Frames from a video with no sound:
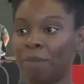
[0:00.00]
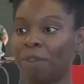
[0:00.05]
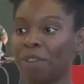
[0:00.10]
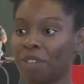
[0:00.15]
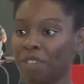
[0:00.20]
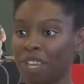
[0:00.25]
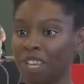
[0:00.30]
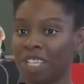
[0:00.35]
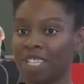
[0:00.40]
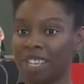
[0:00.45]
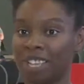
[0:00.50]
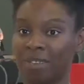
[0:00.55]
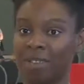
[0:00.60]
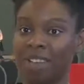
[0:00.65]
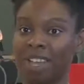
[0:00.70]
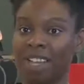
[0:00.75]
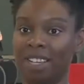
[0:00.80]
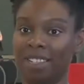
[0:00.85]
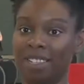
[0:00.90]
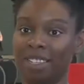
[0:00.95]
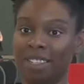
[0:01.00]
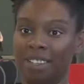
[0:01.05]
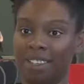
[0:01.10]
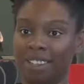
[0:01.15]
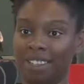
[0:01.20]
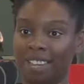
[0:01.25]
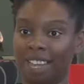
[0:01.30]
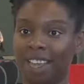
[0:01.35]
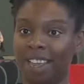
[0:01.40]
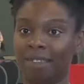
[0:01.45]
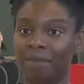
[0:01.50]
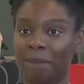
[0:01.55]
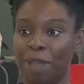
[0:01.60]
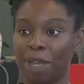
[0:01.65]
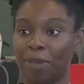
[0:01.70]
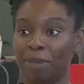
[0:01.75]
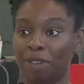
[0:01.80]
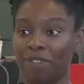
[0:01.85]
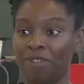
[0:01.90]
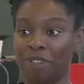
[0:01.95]
of the things that we actually looked at
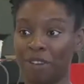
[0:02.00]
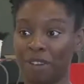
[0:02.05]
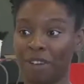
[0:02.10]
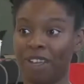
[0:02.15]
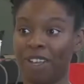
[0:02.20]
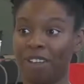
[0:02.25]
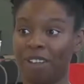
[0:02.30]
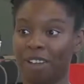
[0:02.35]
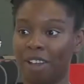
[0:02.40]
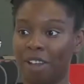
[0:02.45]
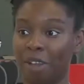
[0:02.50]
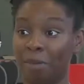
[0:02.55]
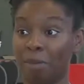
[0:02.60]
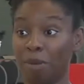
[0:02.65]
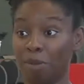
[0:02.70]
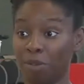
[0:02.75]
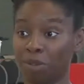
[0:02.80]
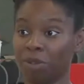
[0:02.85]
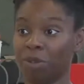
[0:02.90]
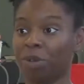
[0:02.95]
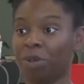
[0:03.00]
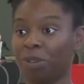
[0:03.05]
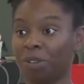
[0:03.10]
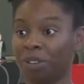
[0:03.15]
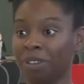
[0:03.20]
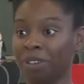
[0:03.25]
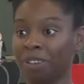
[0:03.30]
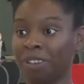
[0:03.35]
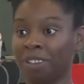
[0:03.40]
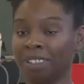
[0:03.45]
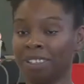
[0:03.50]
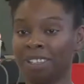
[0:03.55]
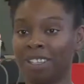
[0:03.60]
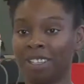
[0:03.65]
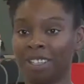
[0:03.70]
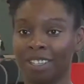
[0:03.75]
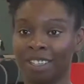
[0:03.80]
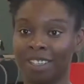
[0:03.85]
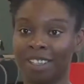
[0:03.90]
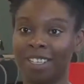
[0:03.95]
made me very emotional
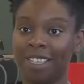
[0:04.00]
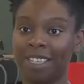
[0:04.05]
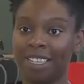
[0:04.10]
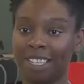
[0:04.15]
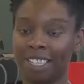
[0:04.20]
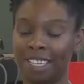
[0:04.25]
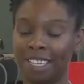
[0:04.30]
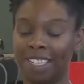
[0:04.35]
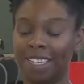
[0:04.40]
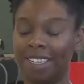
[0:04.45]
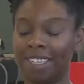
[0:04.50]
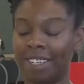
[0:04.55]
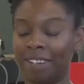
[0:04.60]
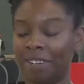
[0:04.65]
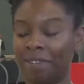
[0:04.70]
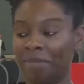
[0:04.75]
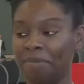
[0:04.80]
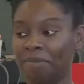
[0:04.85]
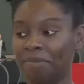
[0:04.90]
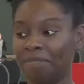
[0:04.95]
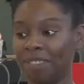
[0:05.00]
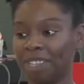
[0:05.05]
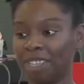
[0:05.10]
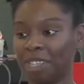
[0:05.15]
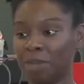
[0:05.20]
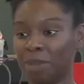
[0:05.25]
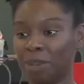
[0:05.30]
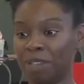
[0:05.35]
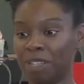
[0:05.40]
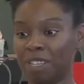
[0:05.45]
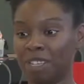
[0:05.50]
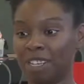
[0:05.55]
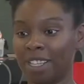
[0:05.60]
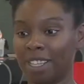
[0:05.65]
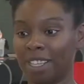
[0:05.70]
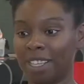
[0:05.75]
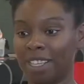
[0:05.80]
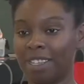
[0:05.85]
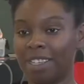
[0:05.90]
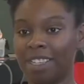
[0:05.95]
um, especially
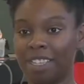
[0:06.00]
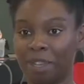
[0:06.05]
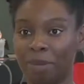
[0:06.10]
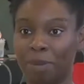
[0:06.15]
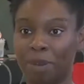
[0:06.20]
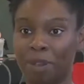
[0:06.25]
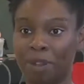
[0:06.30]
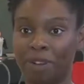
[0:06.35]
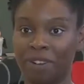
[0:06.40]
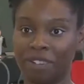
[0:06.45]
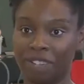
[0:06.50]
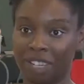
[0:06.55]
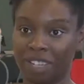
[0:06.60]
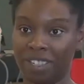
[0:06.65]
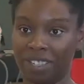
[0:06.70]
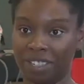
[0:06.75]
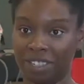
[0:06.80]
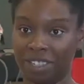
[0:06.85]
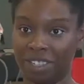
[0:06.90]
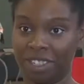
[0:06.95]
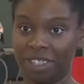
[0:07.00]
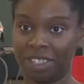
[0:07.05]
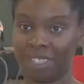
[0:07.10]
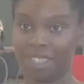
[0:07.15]
the CPR section.